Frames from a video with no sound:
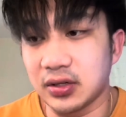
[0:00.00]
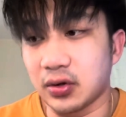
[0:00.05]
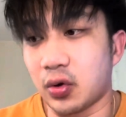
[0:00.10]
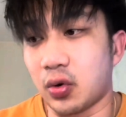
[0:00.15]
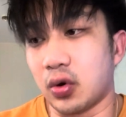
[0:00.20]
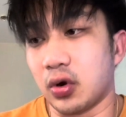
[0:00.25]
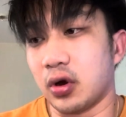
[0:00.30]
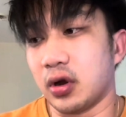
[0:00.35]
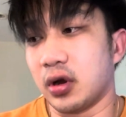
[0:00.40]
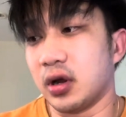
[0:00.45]

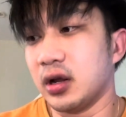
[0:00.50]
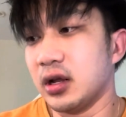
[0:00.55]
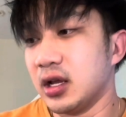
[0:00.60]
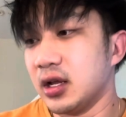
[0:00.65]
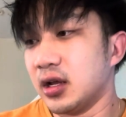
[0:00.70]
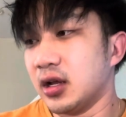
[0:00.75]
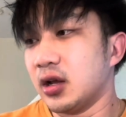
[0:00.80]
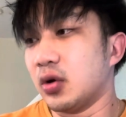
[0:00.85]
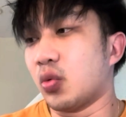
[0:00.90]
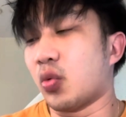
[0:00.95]
Or
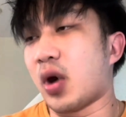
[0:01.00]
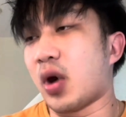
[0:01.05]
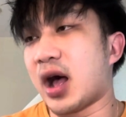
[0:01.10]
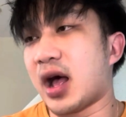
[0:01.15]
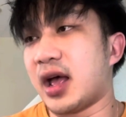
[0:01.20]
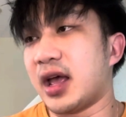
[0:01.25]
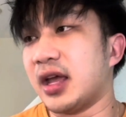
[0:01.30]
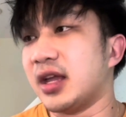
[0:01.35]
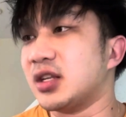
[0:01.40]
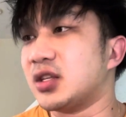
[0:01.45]

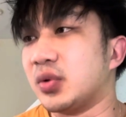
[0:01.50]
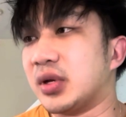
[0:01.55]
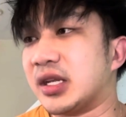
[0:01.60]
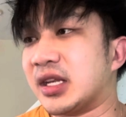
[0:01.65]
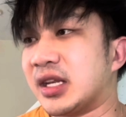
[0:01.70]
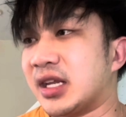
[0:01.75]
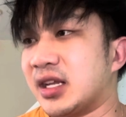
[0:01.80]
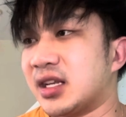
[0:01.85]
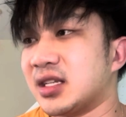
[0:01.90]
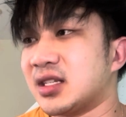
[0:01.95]
why do we
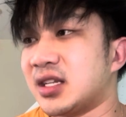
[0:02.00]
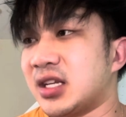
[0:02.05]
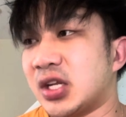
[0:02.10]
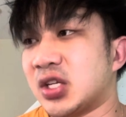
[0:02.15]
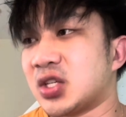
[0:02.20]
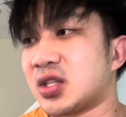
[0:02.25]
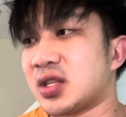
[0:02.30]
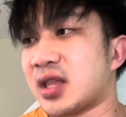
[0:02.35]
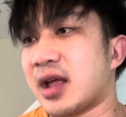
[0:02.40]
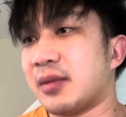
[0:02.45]
need to
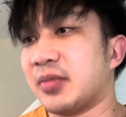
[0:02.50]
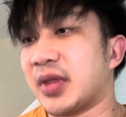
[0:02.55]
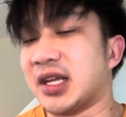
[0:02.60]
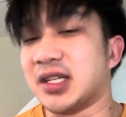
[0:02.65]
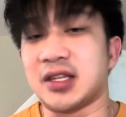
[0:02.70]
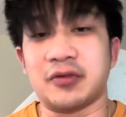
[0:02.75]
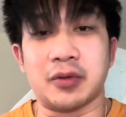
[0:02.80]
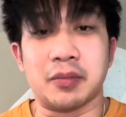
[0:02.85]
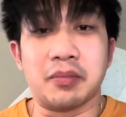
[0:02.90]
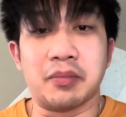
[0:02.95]
teach them like
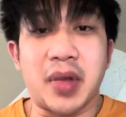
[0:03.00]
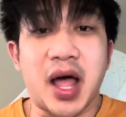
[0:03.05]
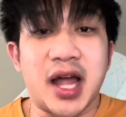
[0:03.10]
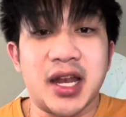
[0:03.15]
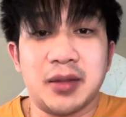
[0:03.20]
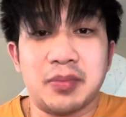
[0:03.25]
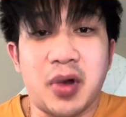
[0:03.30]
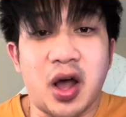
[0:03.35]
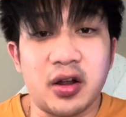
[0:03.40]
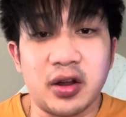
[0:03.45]
different body
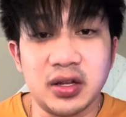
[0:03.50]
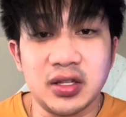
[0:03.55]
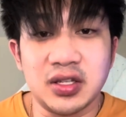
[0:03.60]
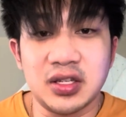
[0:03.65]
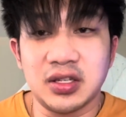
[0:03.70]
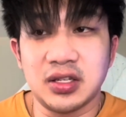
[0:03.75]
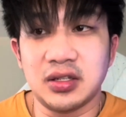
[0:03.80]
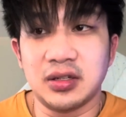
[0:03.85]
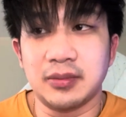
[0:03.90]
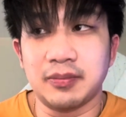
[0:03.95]

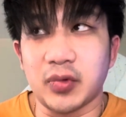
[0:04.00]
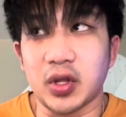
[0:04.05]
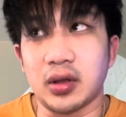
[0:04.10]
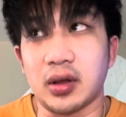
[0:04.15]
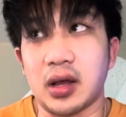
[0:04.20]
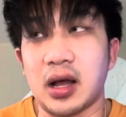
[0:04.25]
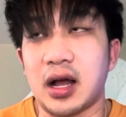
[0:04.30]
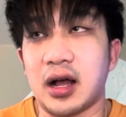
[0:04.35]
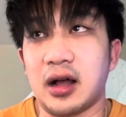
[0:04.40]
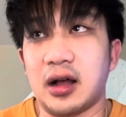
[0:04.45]
parts
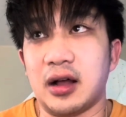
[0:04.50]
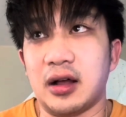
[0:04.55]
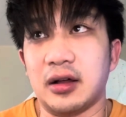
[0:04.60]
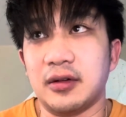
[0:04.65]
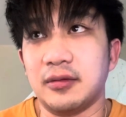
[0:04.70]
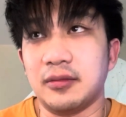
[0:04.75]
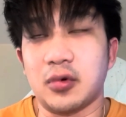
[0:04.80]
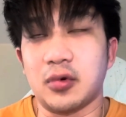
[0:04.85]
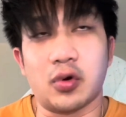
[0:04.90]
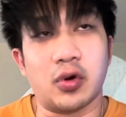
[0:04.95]

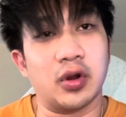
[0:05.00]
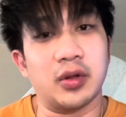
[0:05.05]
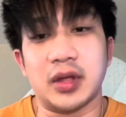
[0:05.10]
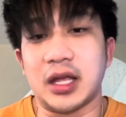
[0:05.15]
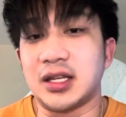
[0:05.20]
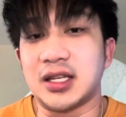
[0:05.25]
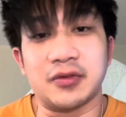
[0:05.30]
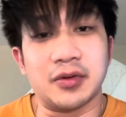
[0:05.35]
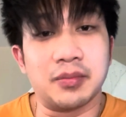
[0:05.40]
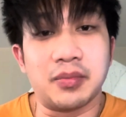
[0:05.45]
or like
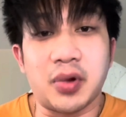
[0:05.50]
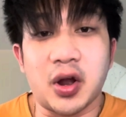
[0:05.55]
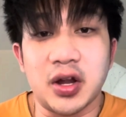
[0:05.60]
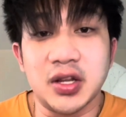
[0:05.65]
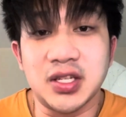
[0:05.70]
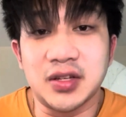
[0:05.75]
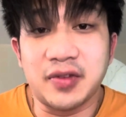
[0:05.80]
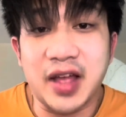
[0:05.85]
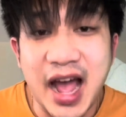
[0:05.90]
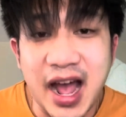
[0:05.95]
different
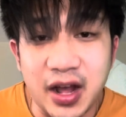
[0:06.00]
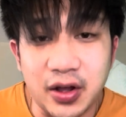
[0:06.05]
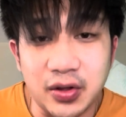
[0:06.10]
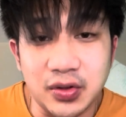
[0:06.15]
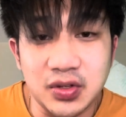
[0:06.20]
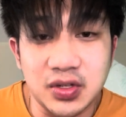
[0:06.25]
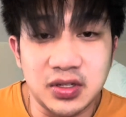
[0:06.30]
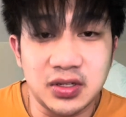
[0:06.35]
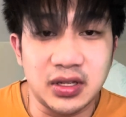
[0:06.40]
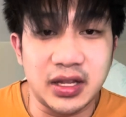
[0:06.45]
parts of a
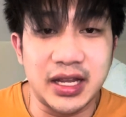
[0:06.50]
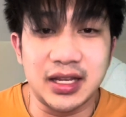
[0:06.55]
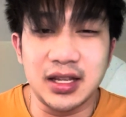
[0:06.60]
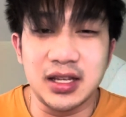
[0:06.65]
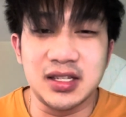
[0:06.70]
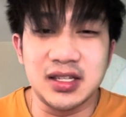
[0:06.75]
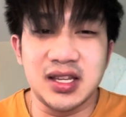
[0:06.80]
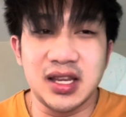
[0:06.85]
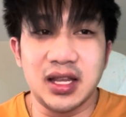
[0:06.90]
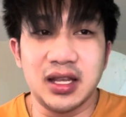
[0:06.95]
house? Like,
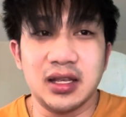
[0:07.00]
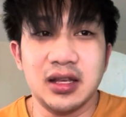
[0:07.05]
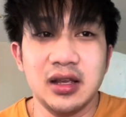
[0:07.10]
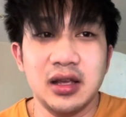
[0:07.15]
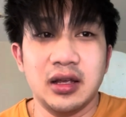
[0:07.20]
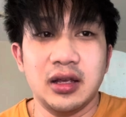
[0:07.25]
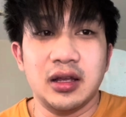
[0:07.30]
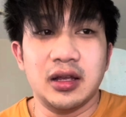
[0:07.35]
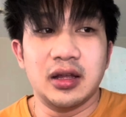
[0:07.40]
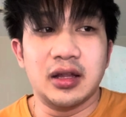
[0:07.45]
is
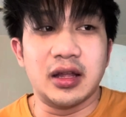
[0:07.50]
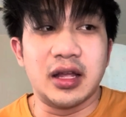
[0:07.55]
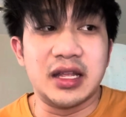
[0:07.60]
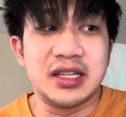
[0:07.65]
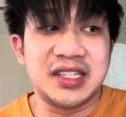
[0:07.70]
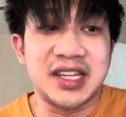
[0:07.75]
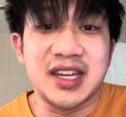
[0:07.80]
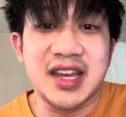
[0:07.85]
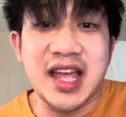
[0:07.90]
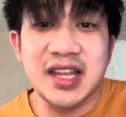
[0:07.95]

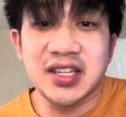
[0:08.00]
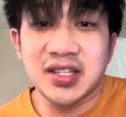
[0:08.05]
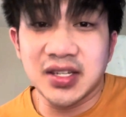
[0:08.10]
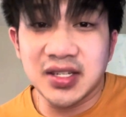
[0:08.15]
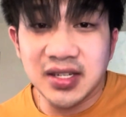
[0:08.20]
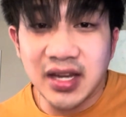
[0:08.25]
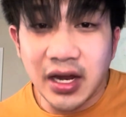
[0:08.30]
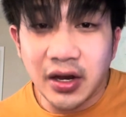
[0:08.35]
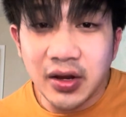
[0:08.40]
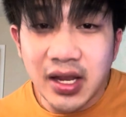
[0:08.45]
it
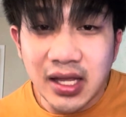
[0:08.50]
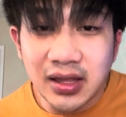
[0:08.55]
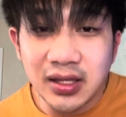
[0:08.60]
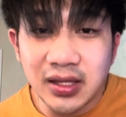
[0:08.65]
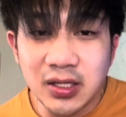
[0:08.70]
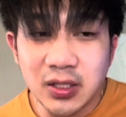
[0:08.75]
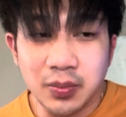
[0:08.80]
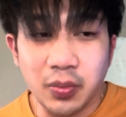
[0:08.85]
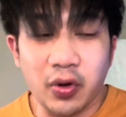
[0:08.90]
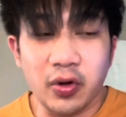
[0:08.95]
necessary at
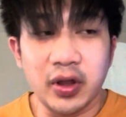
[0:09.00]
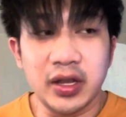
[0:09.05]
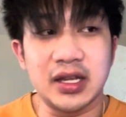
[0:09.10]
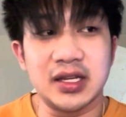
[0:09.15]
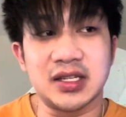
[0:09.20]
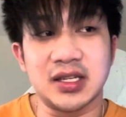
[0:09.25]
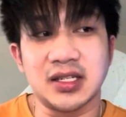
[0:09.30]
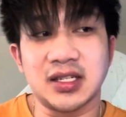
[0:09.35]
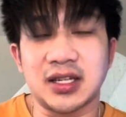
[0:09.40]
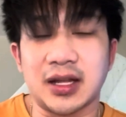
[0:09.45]
this point?
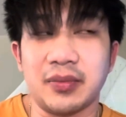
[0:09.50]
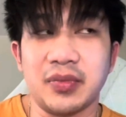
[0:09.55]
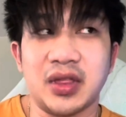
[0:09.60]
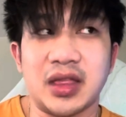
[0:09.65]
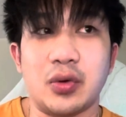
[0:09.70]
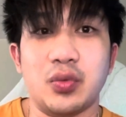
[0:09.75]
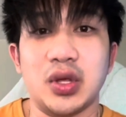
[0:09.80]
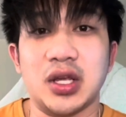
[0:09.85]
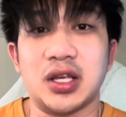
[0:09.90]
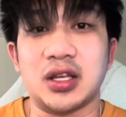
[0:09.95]
Is it something
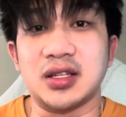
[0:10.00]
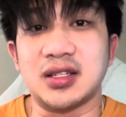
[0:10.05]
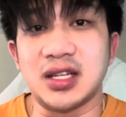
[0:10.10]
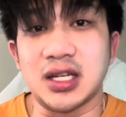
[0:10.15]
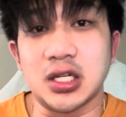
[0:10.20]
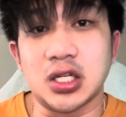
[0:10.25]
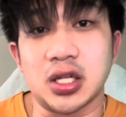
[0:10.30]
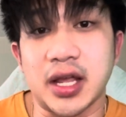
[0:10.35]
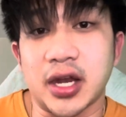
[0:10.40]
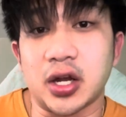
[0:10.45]
that we could
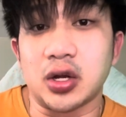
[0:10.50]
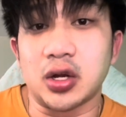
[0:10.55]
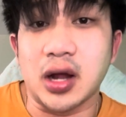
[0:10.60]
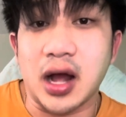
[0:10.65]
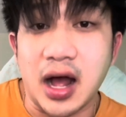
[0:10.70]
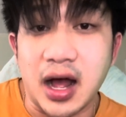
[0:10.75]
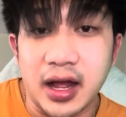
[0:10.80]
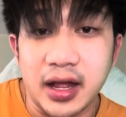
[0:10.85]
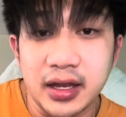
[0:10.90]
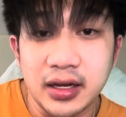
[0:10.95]
teach later
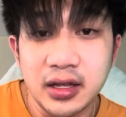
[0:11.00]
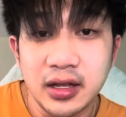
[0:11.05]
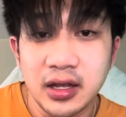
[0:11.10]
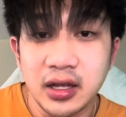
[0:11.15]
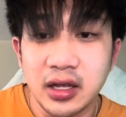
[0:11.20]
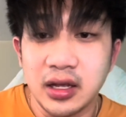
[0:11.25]
on?